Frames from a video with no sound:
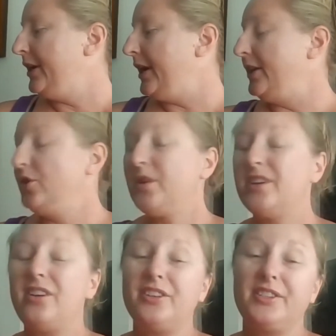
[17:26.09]
And you can
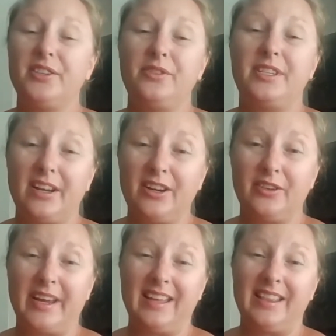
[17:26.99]
also
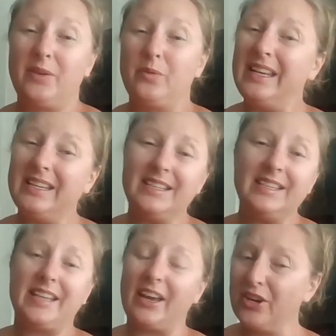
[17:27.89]
decorate. Like, we didn't
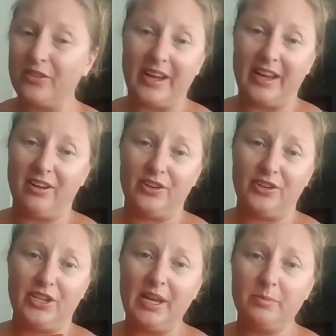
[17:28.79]
decorate our
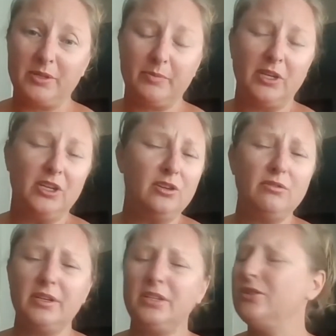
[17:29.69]
shapes, but you
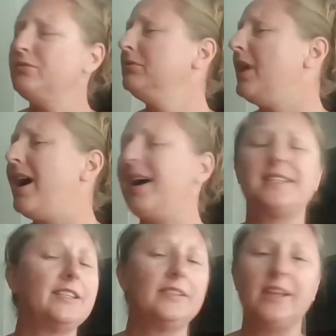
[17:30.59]
could do
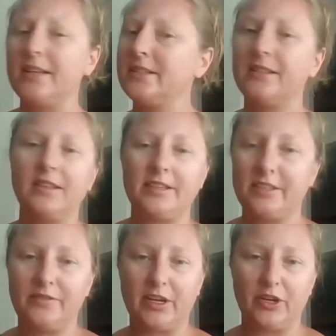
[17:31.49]
lots and lots and lots
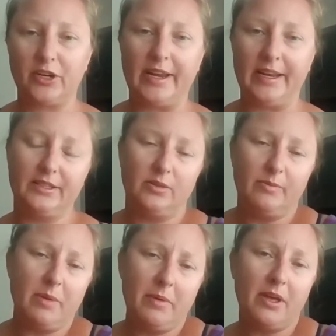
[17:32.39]
of decorating. So
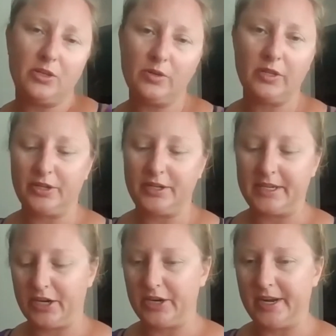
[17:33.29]
maybe I'll do a little
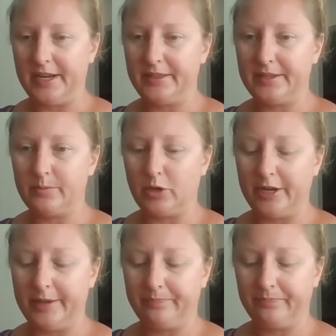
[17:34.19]
decorating this morning.